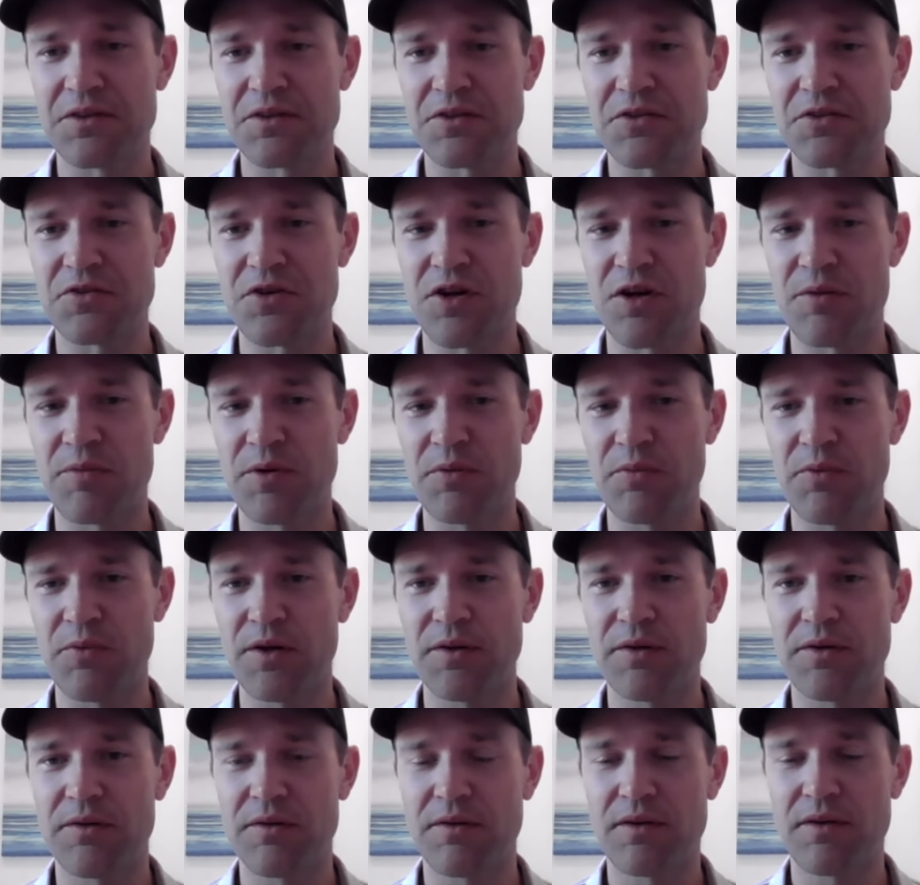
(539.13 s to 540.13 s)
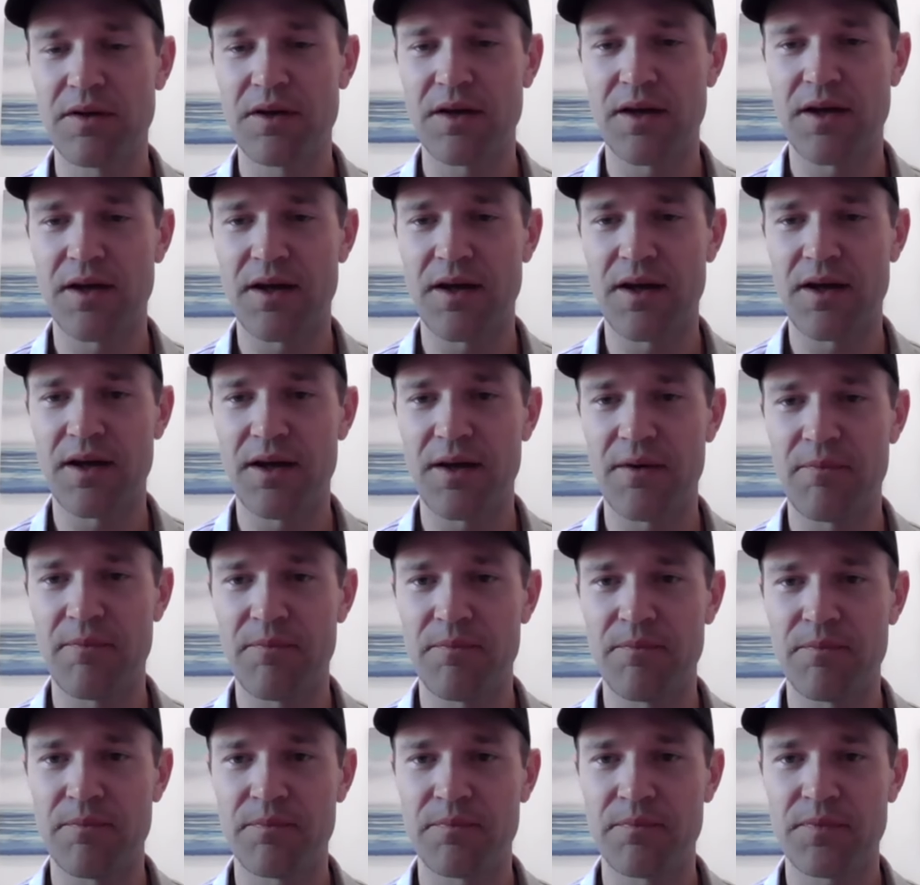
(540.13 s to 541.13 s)
to determine what
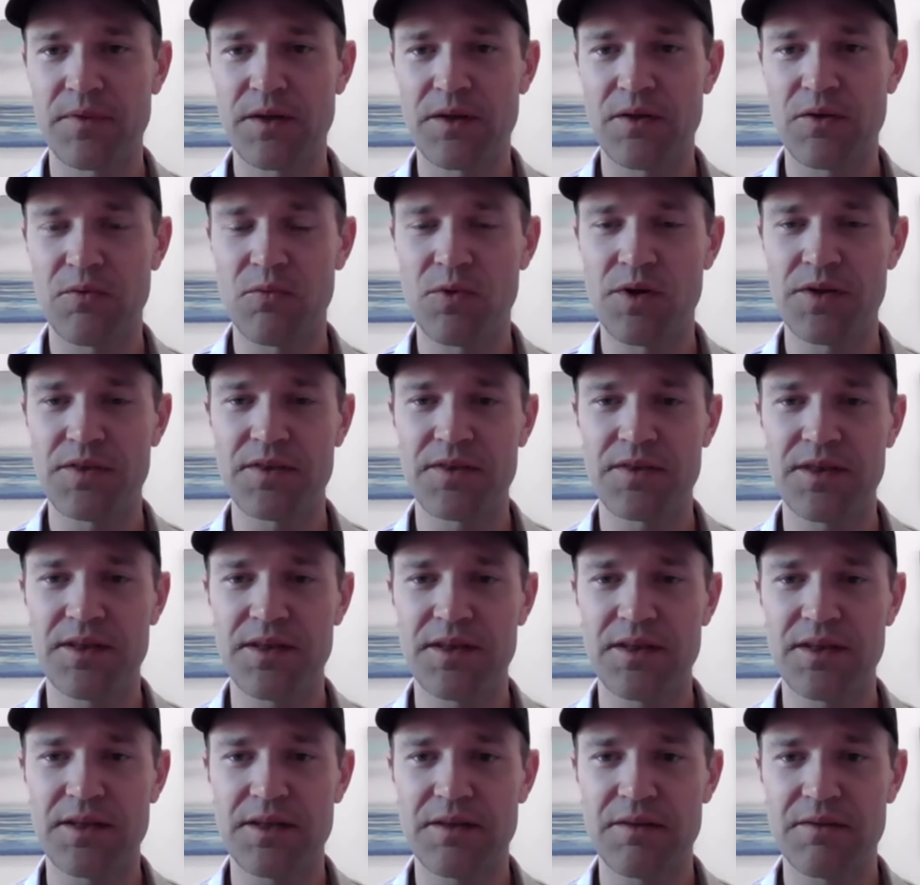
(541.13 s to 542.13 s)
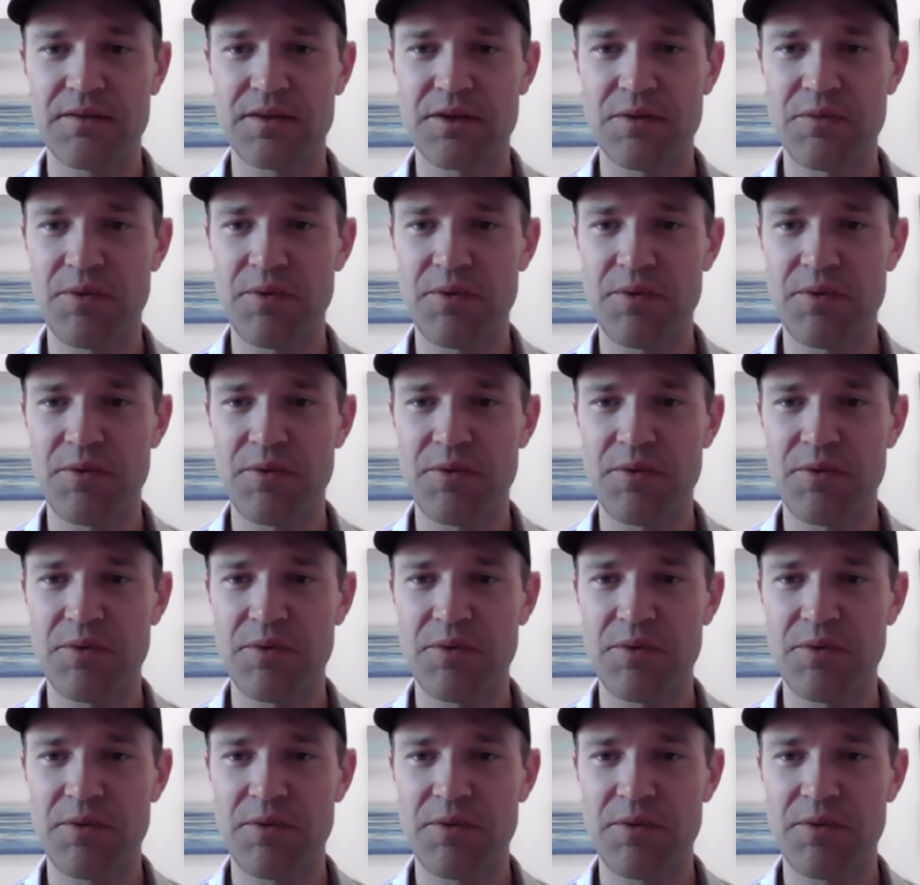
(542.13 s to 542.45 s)
um, you know what the the